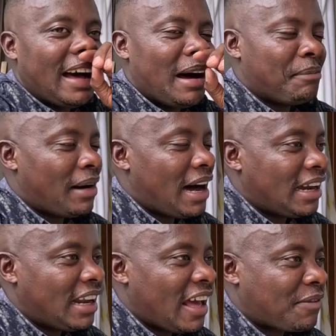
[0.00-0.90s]

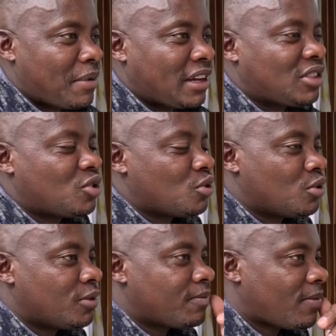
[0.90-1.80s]
man expects
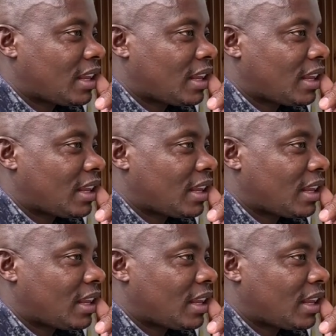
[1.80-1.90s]
to